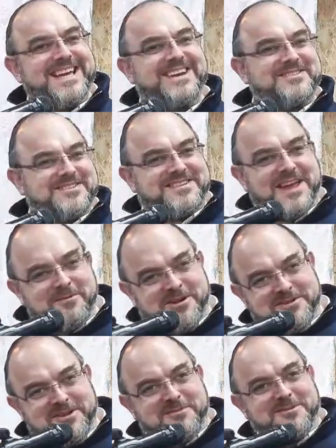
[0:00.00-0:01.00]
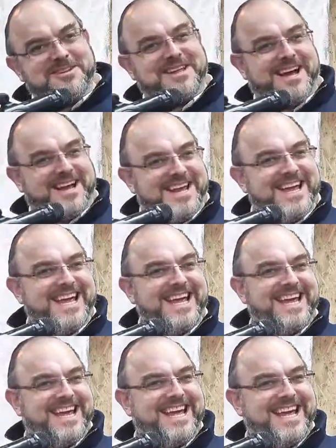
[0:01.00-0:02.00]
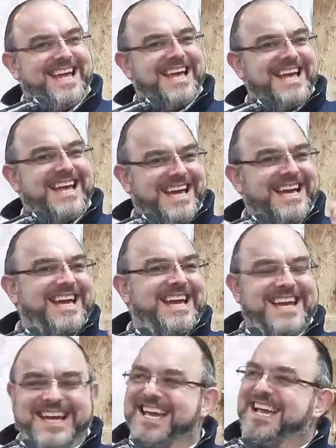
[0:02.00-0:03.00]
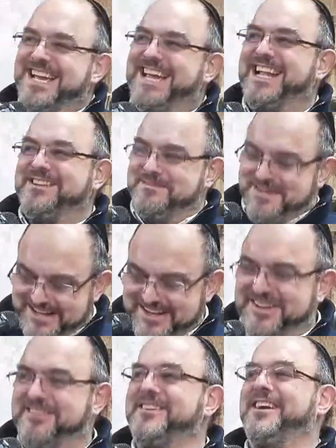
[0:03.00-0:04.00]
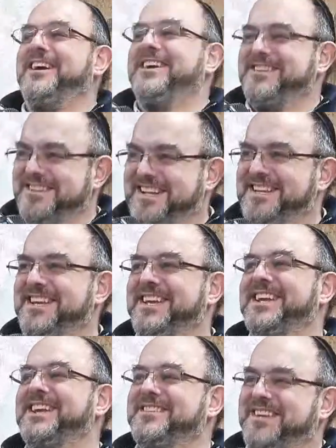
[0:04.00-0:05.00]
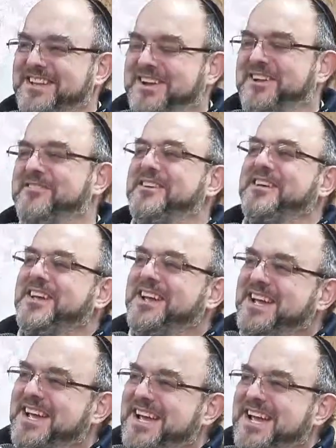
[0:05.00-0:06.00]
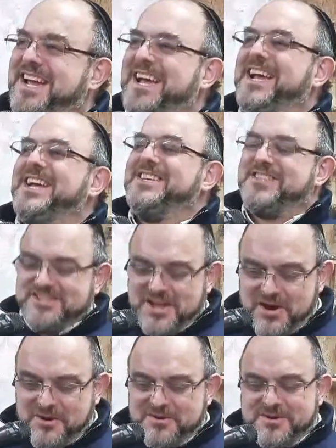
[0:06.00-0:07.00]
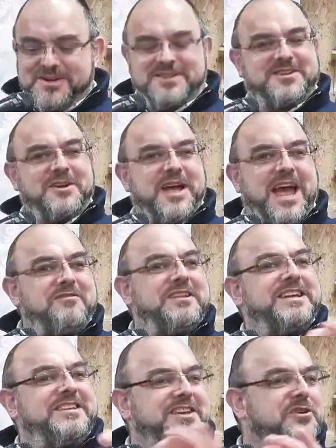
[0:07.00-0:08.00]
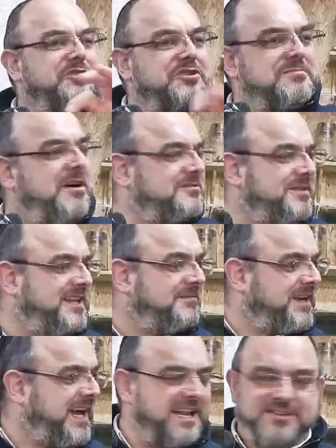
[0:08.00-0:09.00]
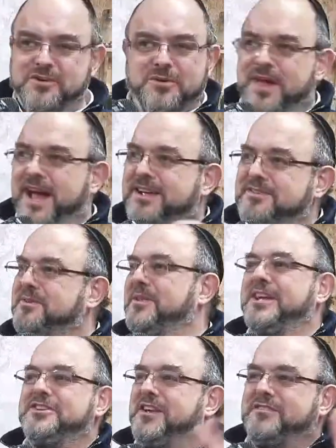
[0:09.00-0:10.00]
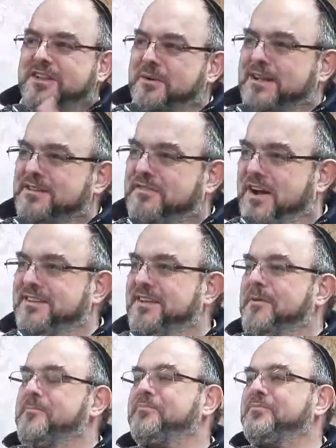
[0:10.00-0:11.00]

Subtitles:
It was the same one who told Mordechai. Yeah, Eliyahu Novi, yeah? He was Eliyahu Novi. So I mean, you see all the Ramaz we hear in the Megillah, it's all there. You just have to know where to find it.